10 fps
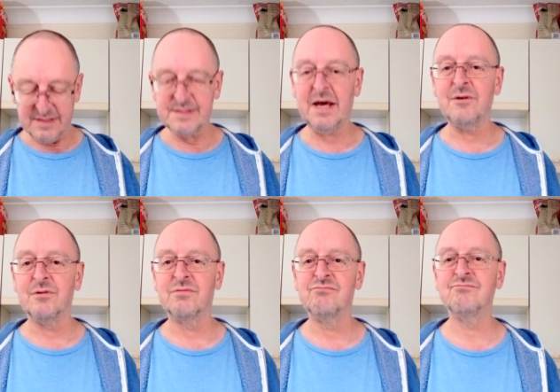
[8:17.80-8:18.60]
So,
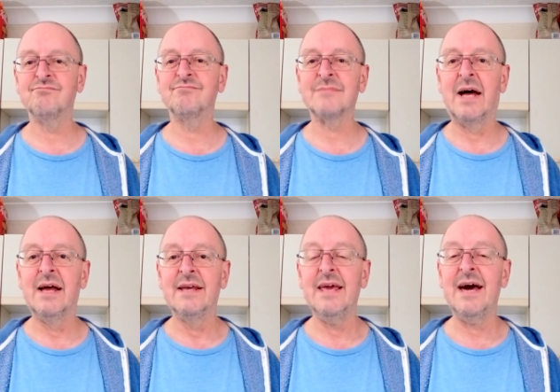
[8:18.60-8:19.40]

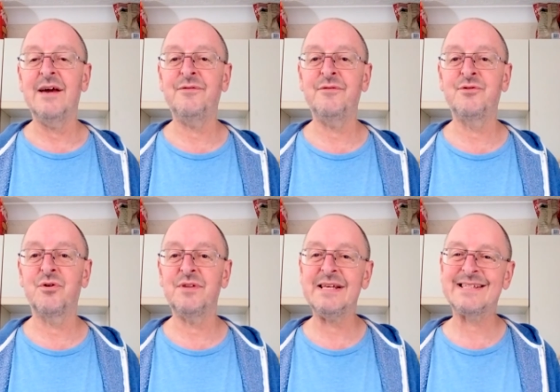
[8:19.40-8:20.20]
yeah, if you've
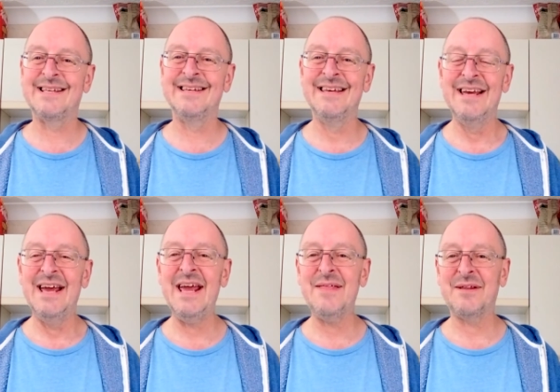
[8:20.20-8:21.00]
enjoyed this,
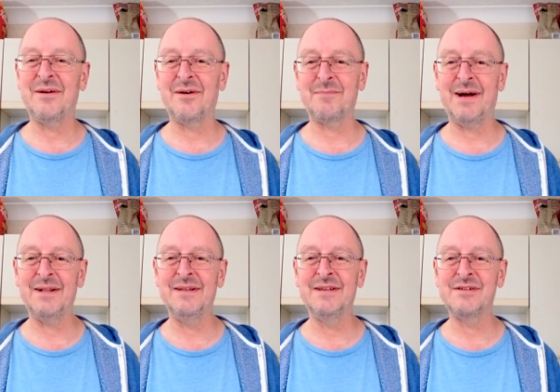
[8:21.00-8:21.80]
hit the like
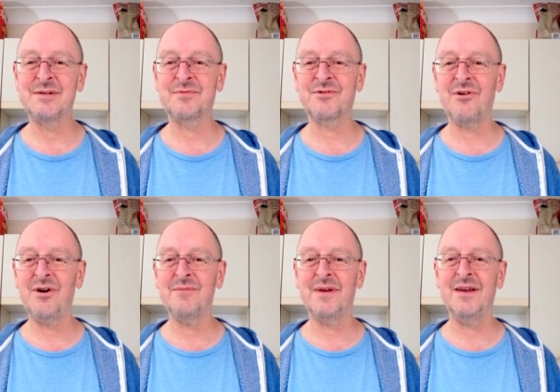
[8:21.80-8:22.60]
button,
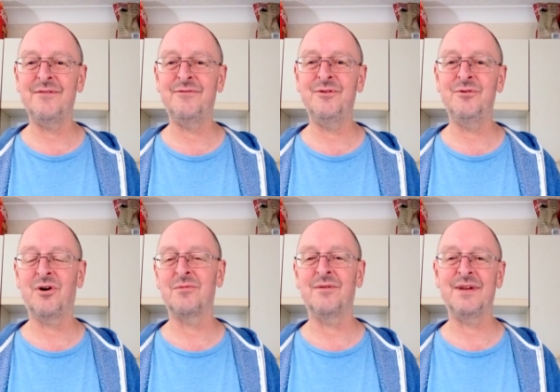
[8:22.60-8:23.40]
subscribe if you
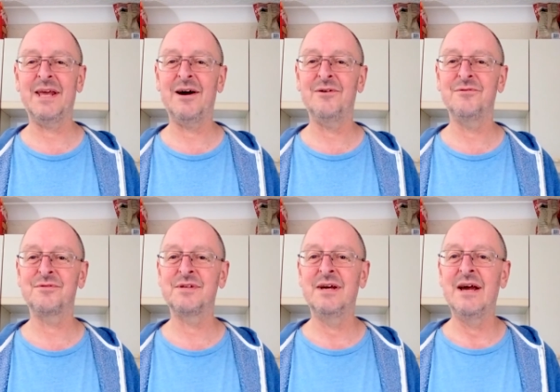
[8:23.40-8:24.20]
like my
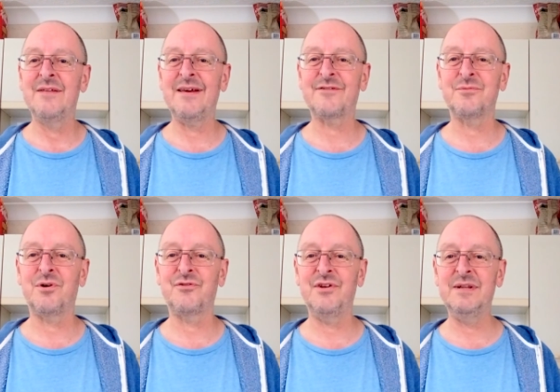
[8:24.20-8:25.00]
videos. Thanks for
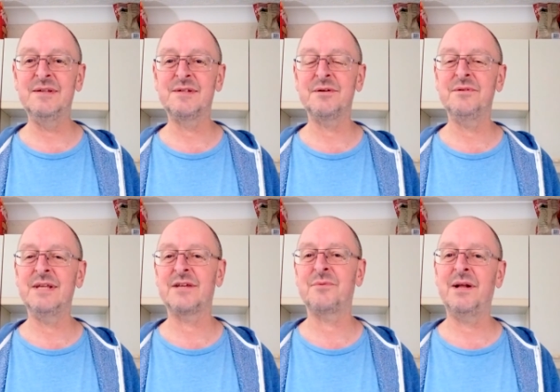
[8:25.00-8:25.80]
watching. See you in
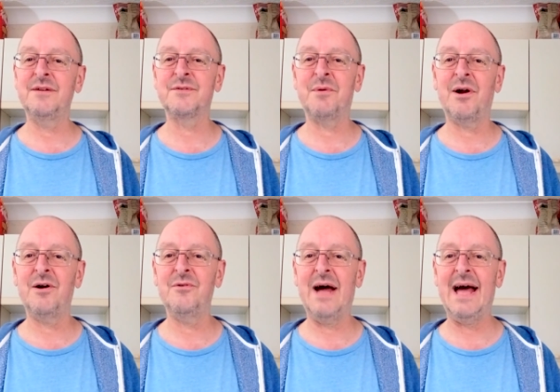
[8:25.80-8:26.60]
the next one
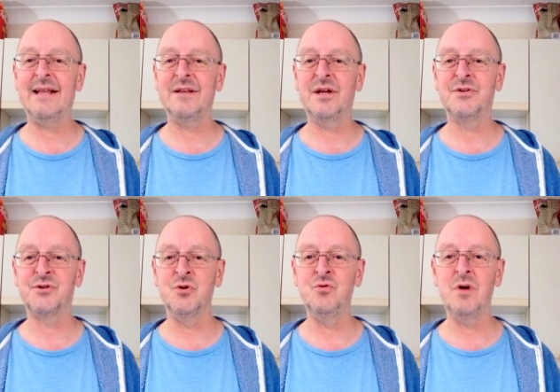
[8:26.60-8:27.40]
tomorrow at
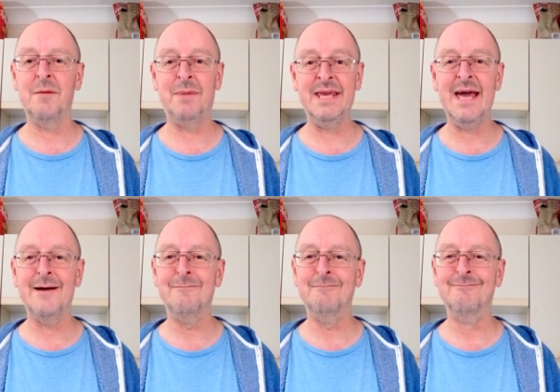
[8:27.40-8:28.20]
2
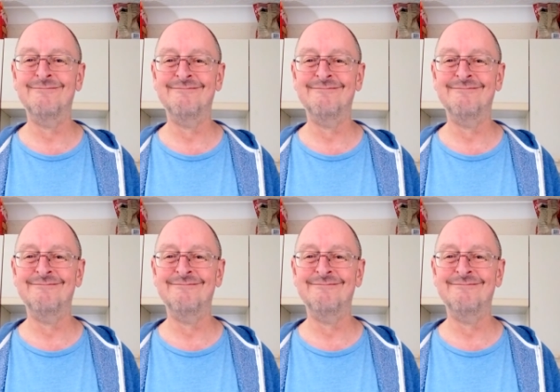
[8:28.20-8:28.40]
p.m.